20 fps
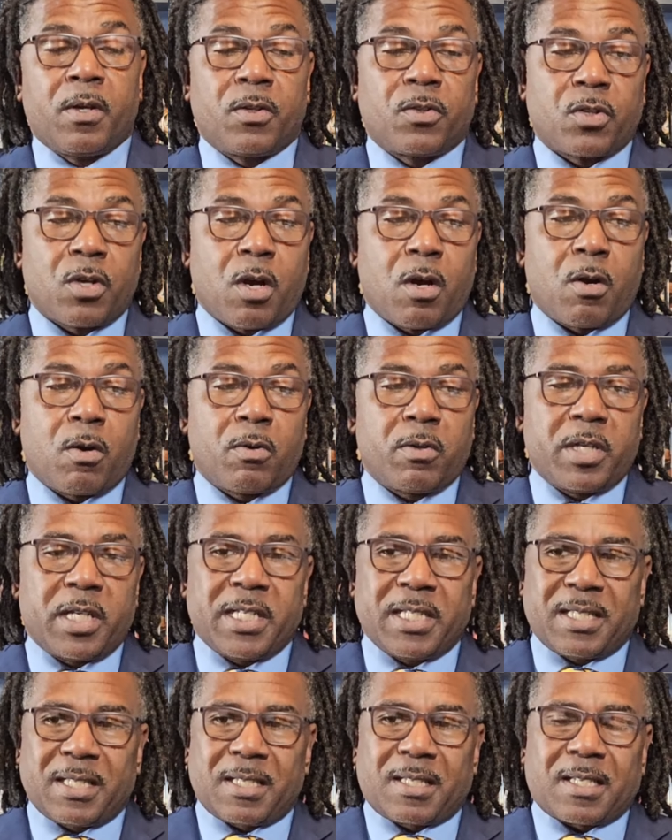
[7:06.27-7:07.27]
So
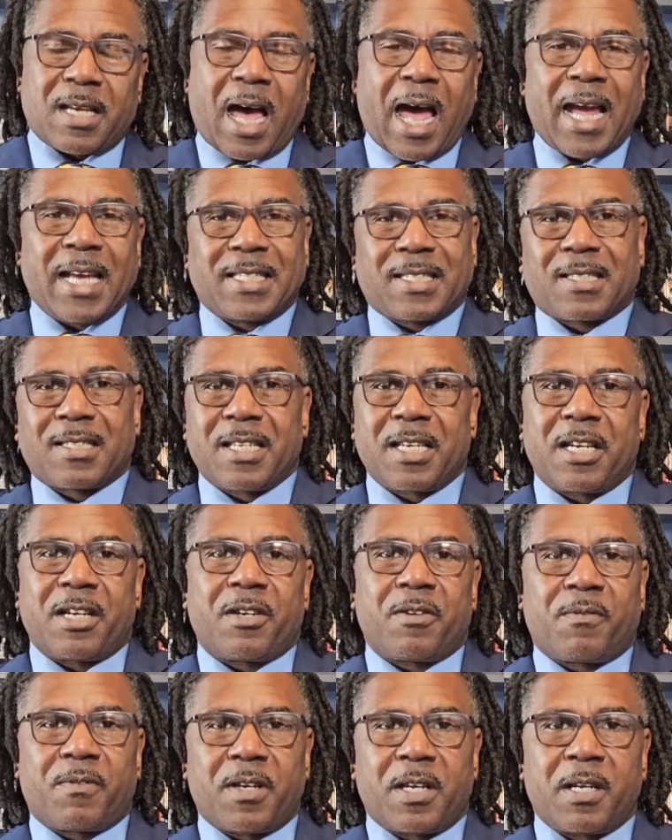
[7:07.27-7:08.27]
is this an
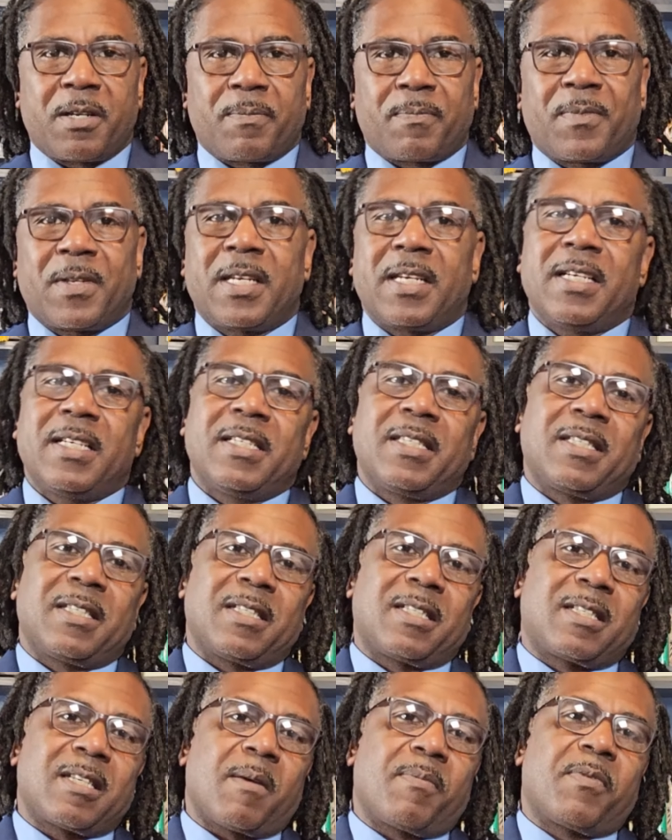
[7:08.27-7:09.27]
isolated event? Is
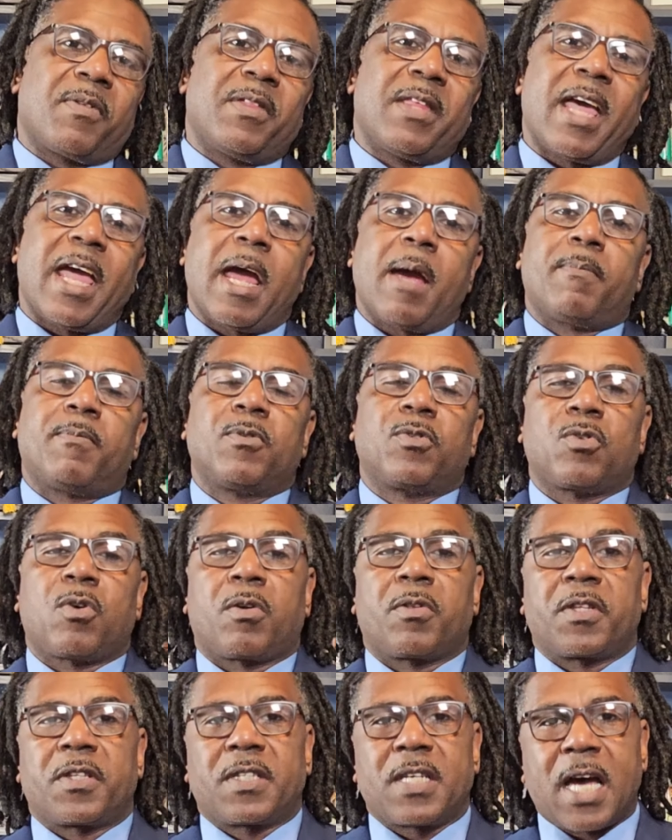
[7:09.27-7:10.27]
this something that happens
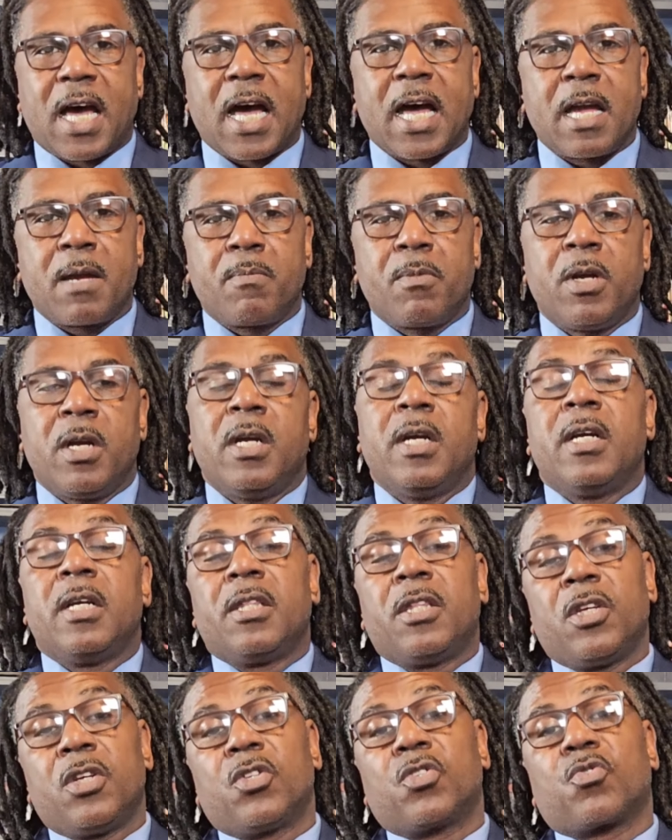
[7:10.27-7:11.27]
all the time?
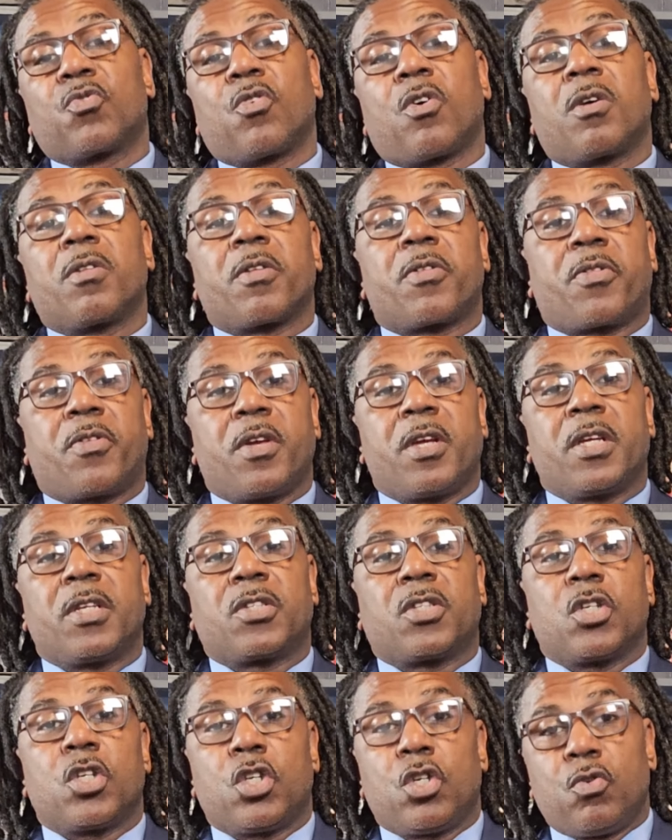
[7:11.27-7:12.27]
These are all the
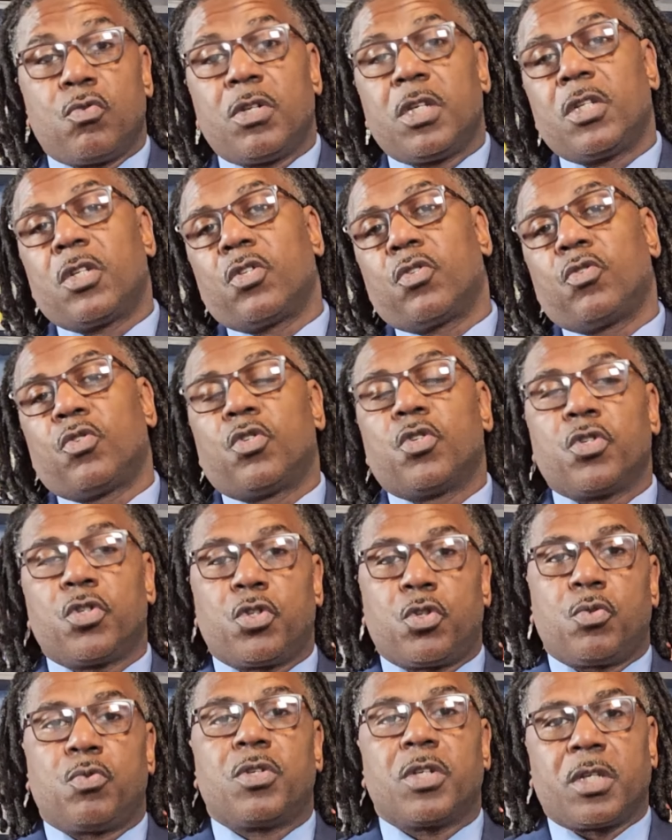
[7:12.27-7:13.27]
things that you need to do your
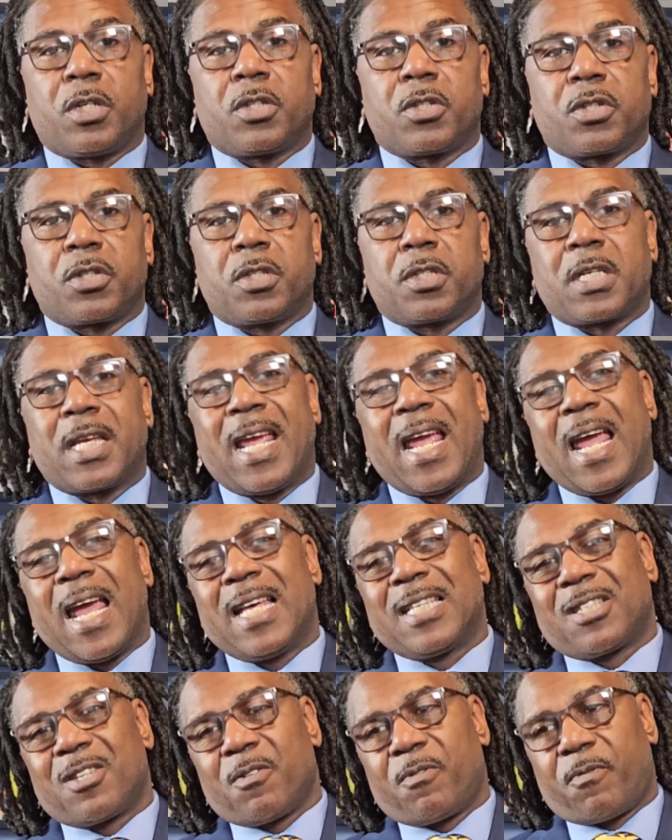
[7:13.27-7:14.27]
due diligence
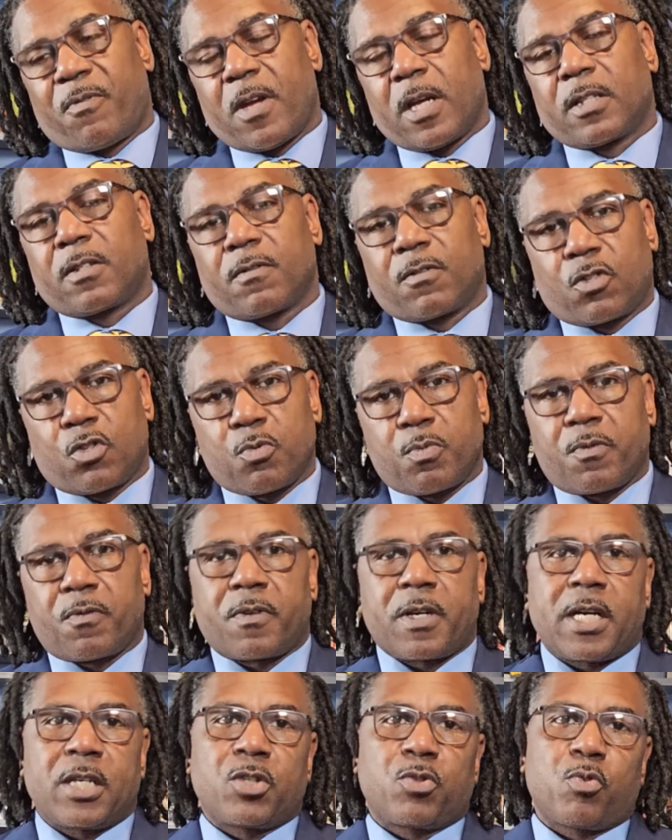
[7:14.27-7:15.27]
as an effective
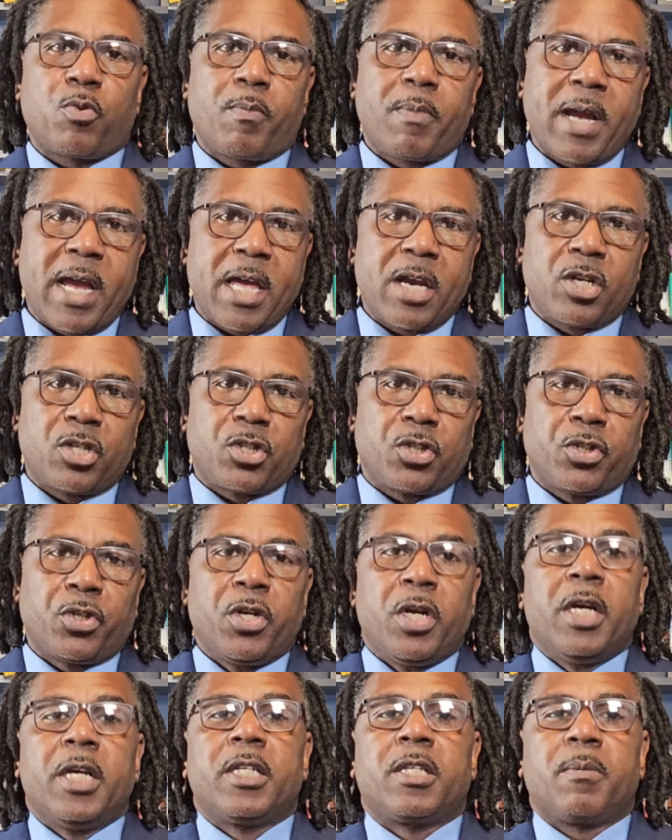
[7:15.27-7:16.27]
supervisor or manager
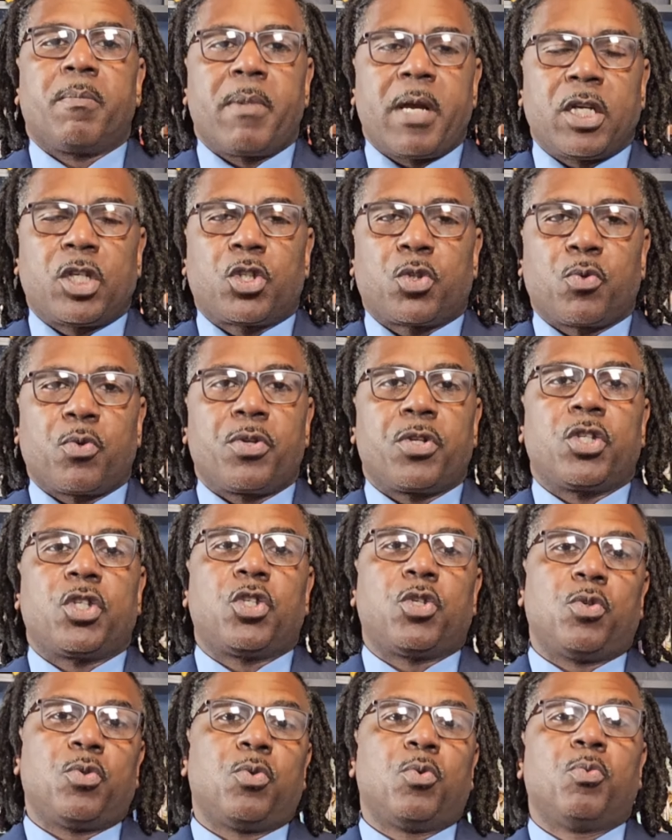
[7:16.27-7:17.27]
to make sure
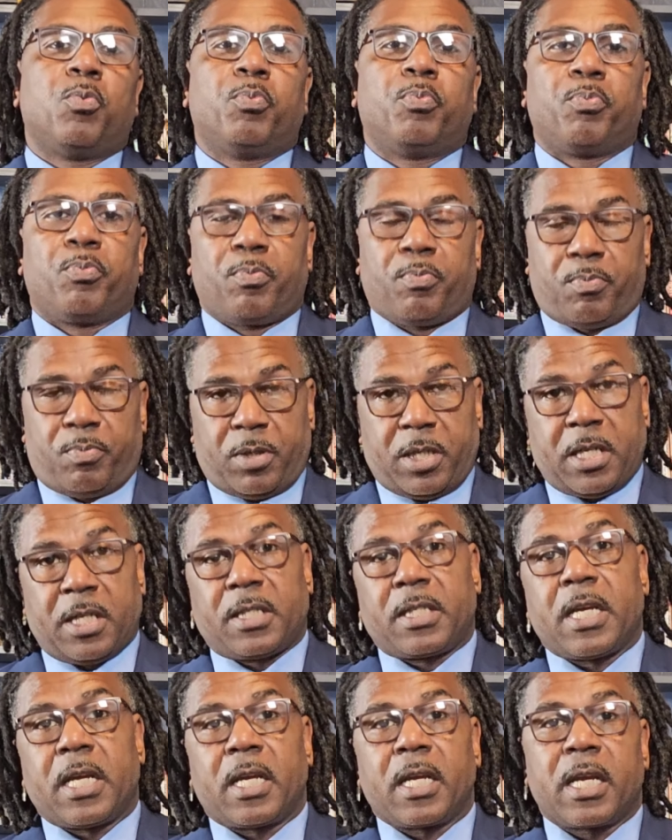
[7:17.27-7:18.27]
that you
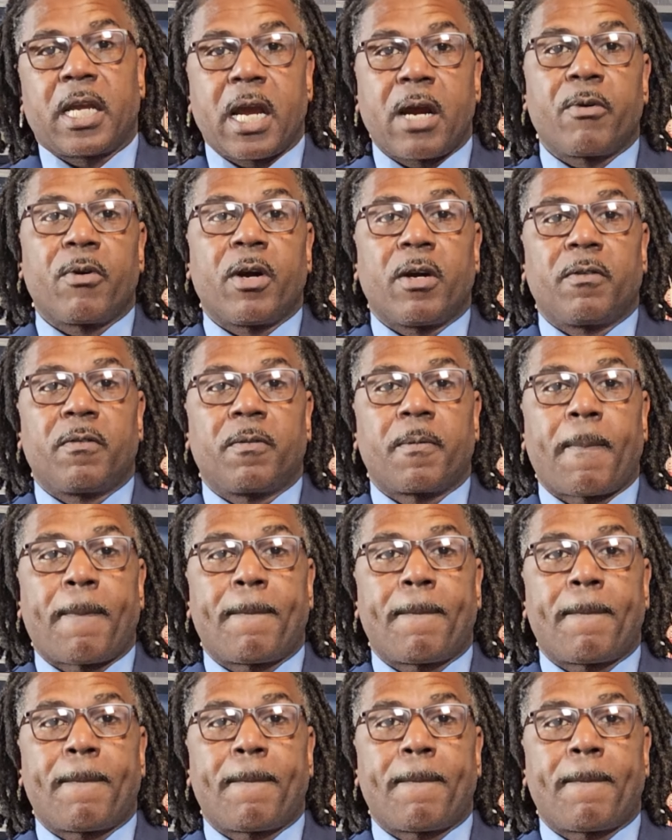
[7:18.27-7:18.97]
get taken care of.